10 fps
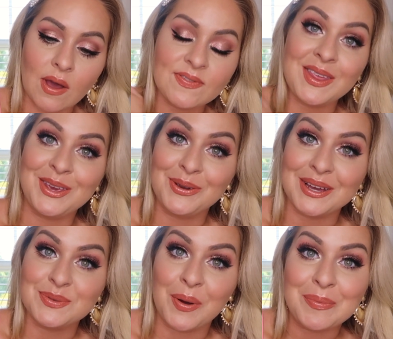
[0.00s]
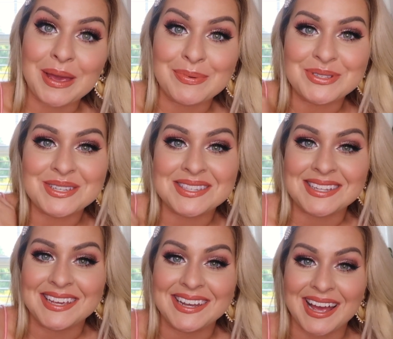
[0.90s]
I feel like you guys won't be able to
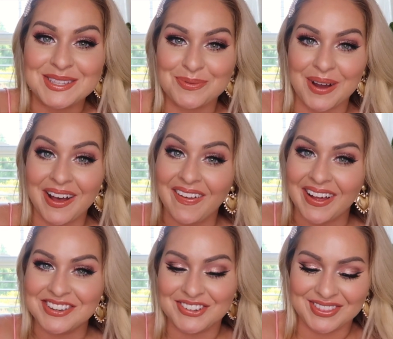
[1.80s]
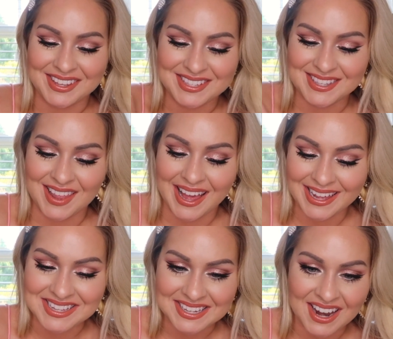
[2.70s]
see it as well under these
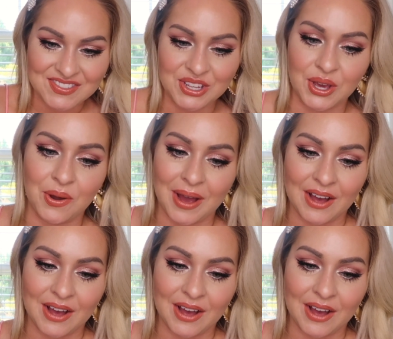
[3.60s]
lights. I'd have to go